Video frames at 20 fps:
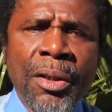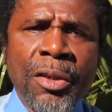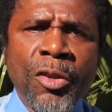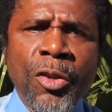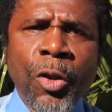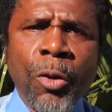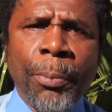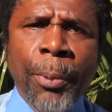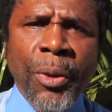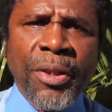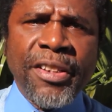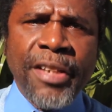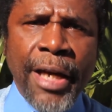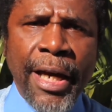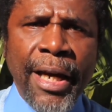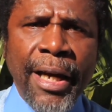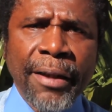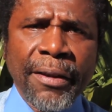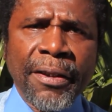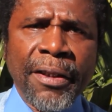to
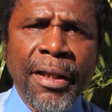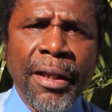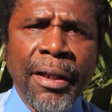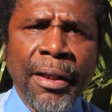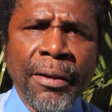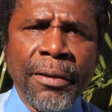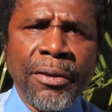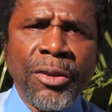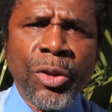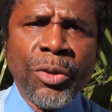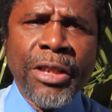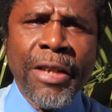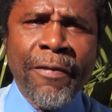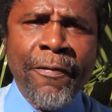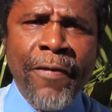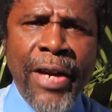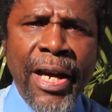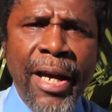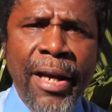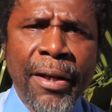protect, to
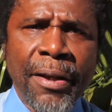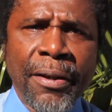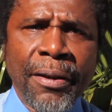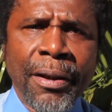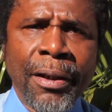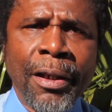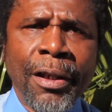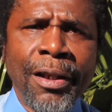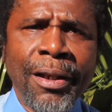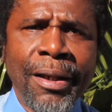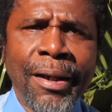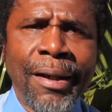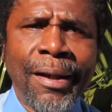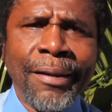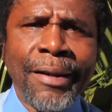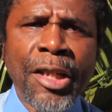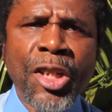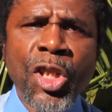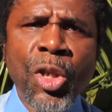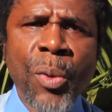defend
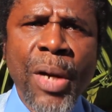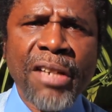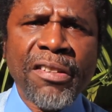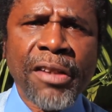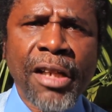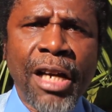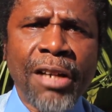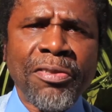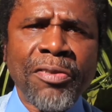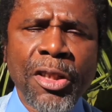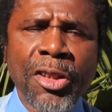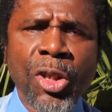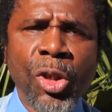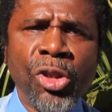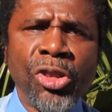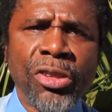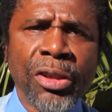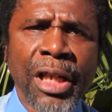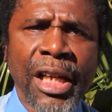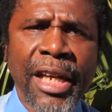the U.S.
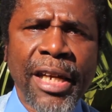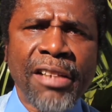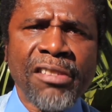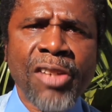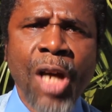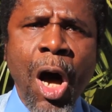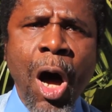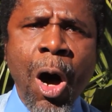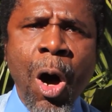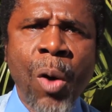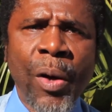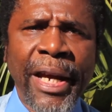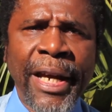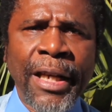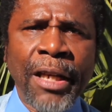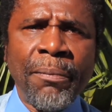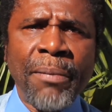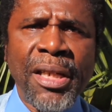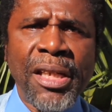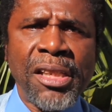Constitution against all
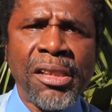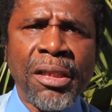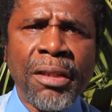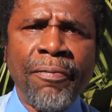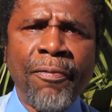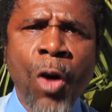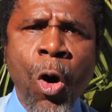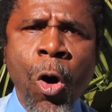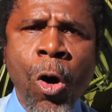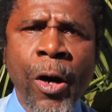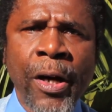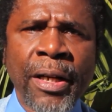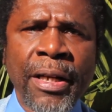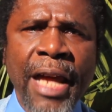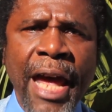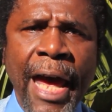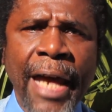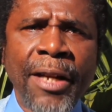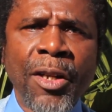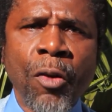enemies, foreign
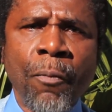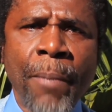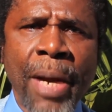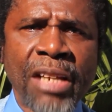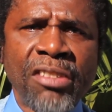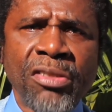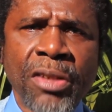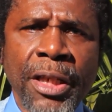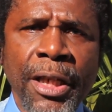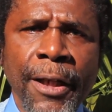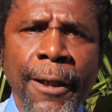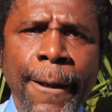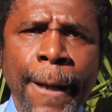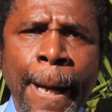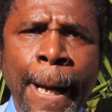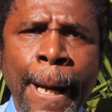and domestic.